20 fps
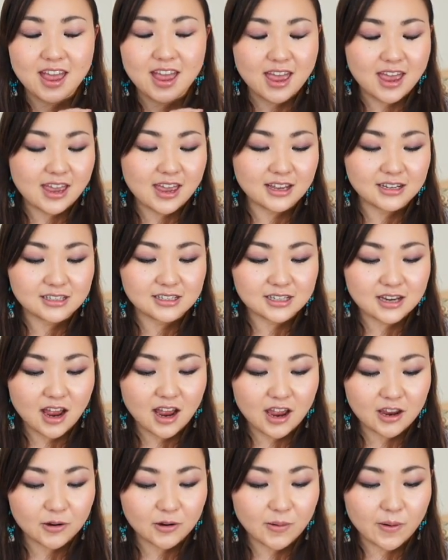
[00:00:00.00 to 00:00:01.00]
and
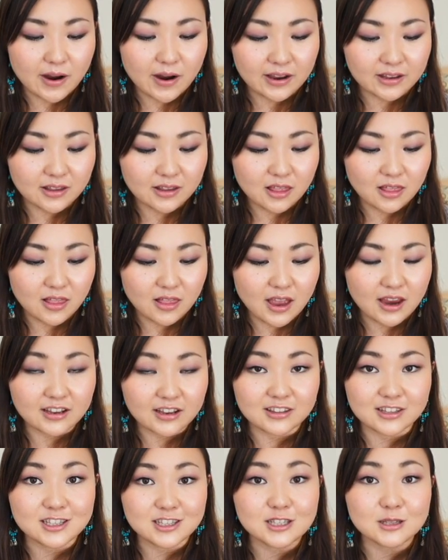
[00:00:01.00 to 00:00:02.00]
I quite
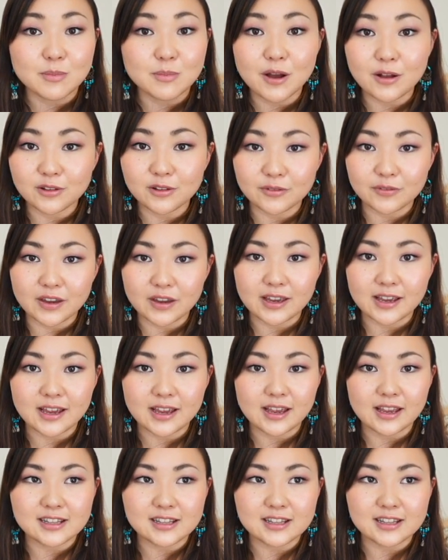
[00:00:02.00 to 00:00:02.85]
like the smell of it.